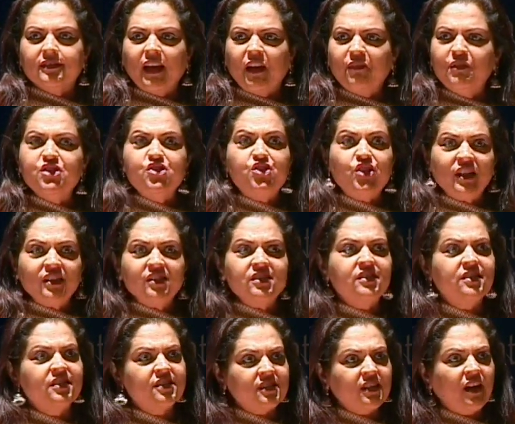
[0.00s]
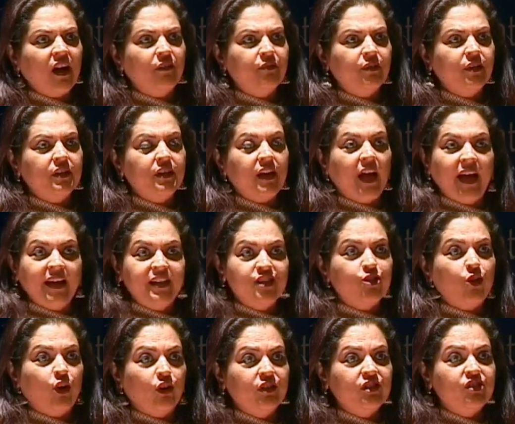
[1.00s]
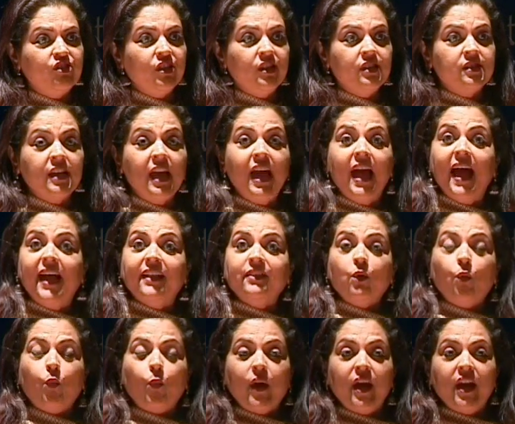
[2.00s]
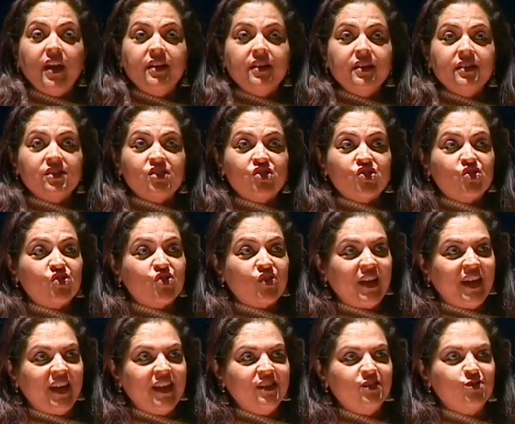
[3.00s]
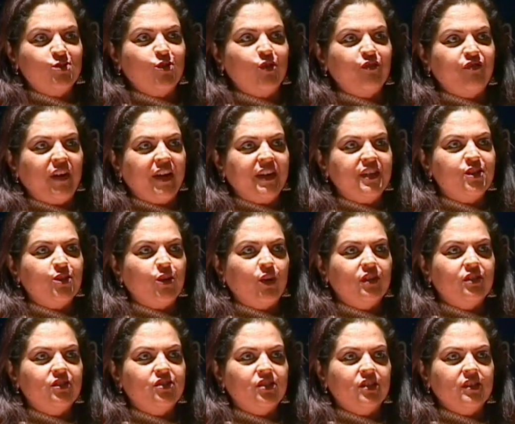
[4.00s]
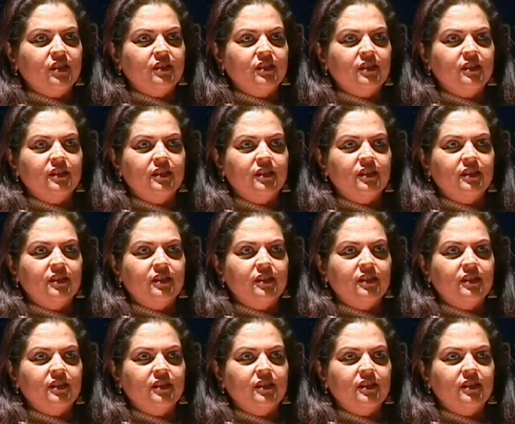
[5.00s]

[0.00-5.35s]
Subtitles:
Have you just discovered ideologies and the various strains of ideology?